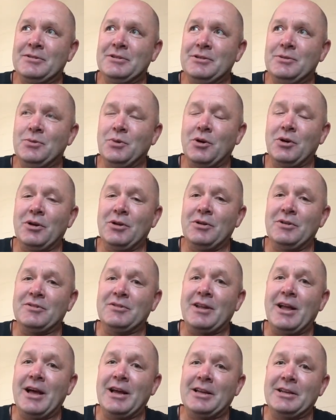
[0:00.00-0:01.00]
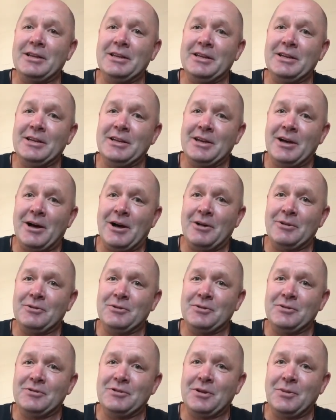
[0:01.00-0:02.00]
you weren't as likely to get caught
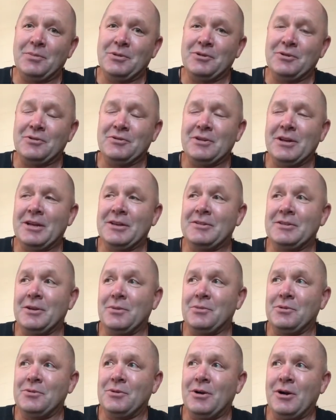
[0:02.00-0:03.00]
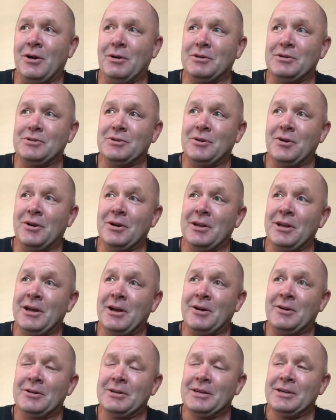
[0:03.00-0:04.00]
doing something or saying something wrong as you are
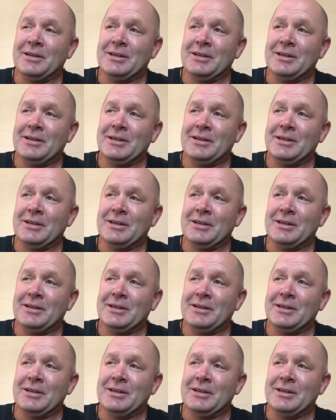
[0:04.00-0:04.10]
now.